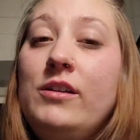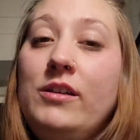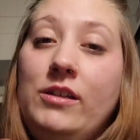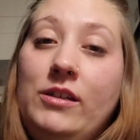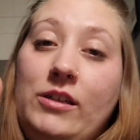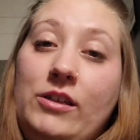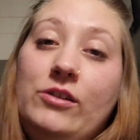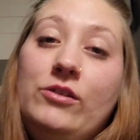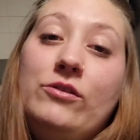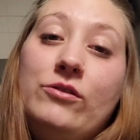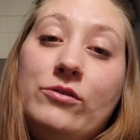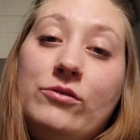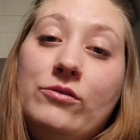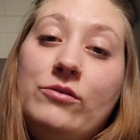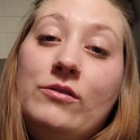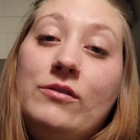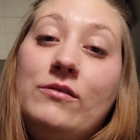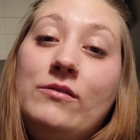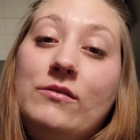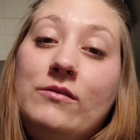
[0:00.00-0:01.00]

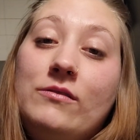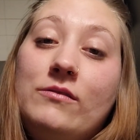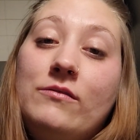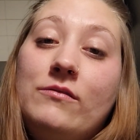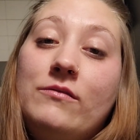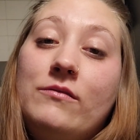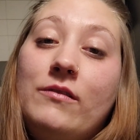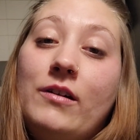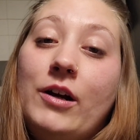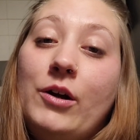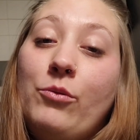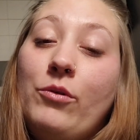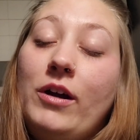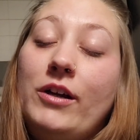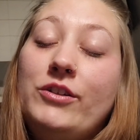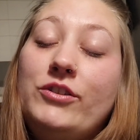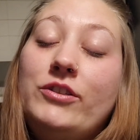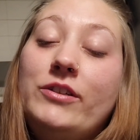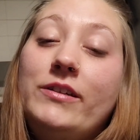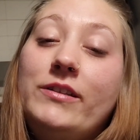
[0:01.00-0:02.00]
you are
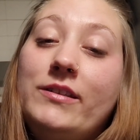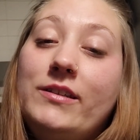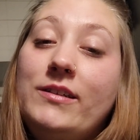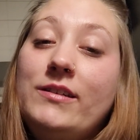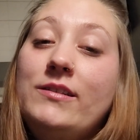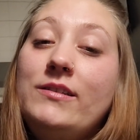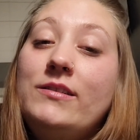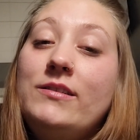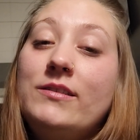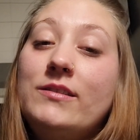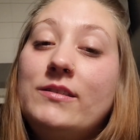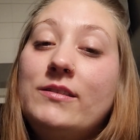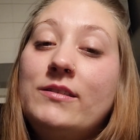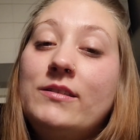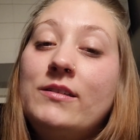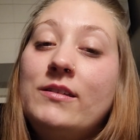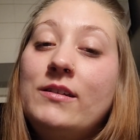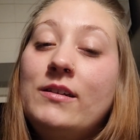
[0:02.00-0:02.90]
watching this